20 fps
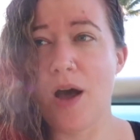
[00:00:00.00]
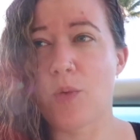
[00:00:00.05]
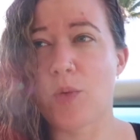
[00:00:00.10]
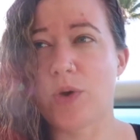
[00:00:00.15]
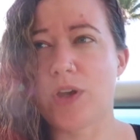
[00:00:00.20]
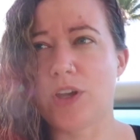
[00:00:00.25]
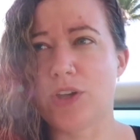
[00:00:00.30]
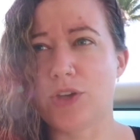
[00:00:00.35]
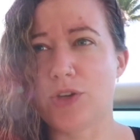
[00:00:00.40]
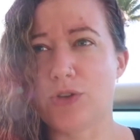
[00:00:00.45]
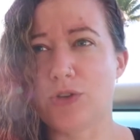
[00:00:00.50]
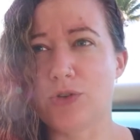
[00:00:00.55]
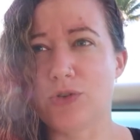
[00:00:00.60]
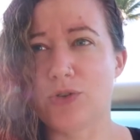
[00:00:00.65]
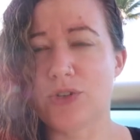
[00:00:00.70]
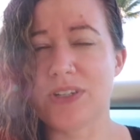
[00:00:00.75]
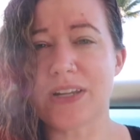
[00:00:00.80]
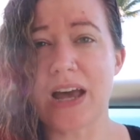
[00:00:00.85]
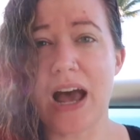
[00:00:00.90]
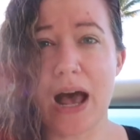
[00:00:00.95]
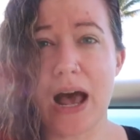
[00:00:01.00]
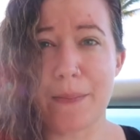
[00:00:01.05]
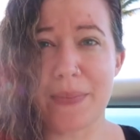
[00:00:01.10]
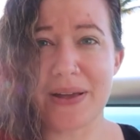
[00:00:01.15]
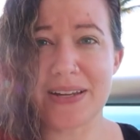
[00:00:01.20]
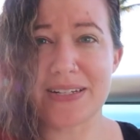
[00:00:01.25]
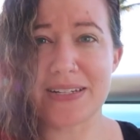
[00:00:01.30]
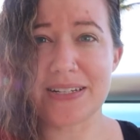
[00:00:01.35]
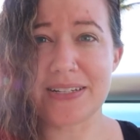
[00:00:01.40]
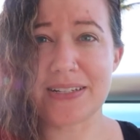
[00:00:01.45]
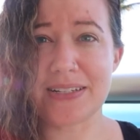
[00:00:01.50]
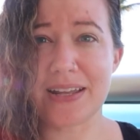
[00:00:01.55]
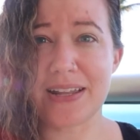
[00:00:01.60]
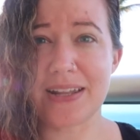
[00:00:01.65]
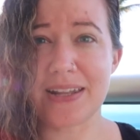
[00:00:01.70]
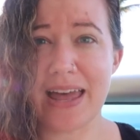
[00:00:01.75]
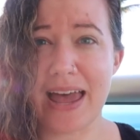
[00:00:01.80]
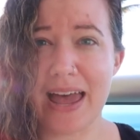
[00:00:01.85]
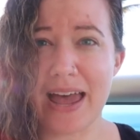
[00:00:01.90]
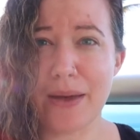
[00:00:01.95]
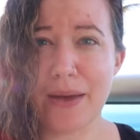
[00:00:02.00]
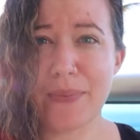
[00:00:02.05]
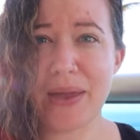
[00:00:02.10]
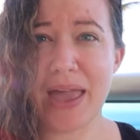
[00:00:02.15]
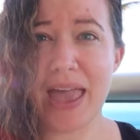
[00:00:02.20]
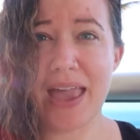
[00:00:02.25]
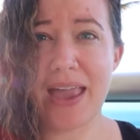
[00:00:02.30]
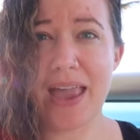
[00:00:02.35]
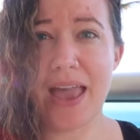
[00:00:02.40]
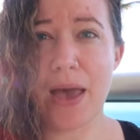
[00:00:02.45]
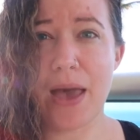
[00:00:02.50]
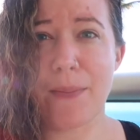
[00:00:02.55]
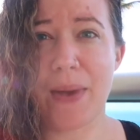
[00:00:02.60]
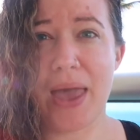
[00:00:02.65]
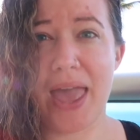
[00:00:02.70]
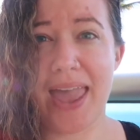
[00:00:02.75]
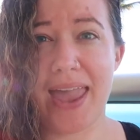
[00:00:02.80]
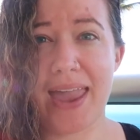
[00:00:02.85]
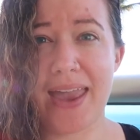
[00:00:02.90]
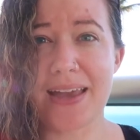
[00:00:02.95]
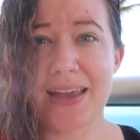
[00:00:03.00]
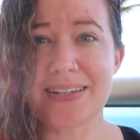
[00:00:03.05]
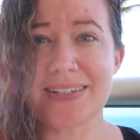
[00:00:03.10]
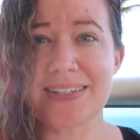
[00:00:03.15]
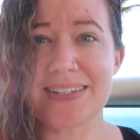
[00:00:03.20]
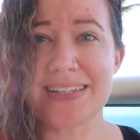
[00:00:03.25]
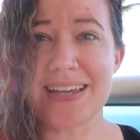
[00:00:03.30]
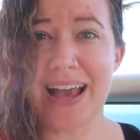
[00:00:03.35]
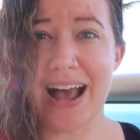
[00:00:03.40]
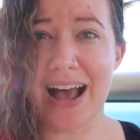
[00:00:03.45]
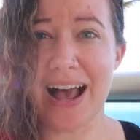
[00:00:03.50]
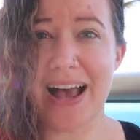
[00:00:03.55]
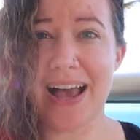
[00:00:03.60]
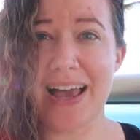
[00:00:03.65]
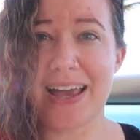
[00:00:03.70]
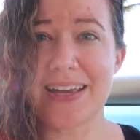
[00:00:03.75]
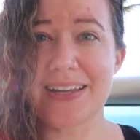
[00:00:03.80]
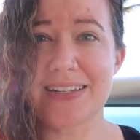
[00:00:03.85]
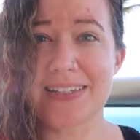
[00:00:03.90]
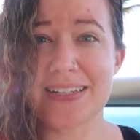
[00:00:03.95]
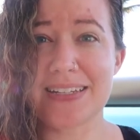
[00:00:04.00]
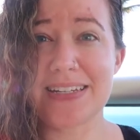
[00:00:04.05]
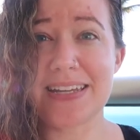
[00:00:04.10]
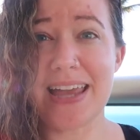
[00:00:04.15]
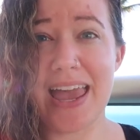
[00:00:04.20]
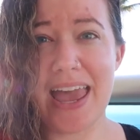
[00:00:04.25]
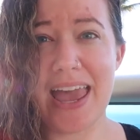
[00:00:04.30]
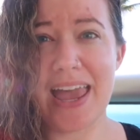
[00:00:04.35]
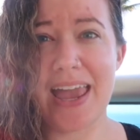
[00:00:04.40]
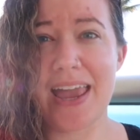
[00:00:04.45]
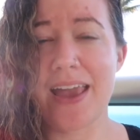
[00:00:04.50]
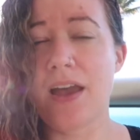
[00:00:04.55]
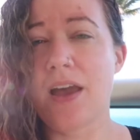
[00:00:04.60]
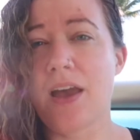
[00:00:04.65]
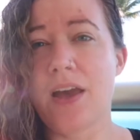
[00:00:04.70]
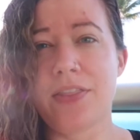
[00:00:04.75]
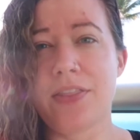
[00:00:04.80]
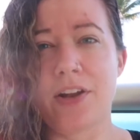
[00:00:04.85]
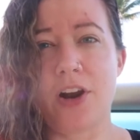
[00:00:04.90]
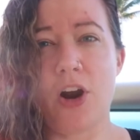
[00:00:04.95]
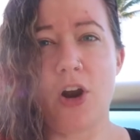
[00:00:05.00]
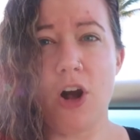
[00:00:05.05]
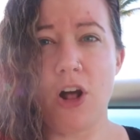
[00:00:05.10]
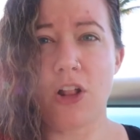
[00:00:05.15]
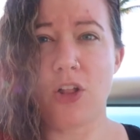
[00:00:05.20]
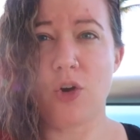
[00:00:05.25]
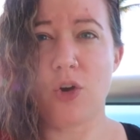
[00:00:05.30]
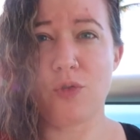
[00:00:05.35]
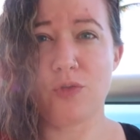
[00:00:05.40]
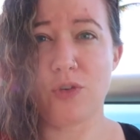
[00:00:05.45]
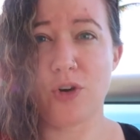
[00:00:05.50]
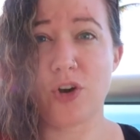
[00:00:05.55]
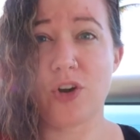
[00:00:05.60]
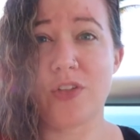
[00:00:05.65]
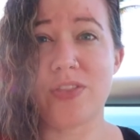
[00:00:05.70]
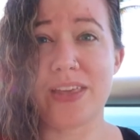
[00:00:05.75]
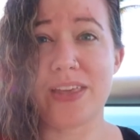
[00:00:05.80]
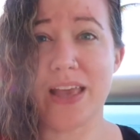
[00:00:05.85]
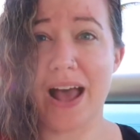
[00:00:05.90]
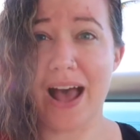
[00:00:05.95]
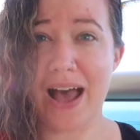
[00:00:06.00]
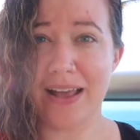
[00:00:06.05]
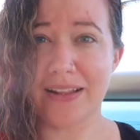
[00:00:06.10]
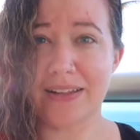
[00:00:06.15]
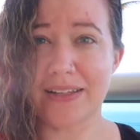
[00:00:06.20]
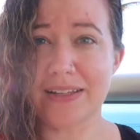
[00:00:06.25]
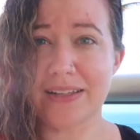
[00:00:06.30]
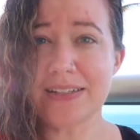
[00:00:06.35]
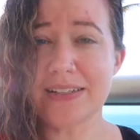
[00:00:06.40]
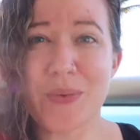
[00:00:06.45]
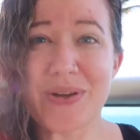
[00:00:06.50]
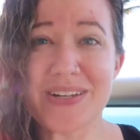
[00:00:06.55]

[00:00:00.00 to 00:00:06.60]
we used Amadita Lab, A-M-A-D-I-T-A. They're all over the island.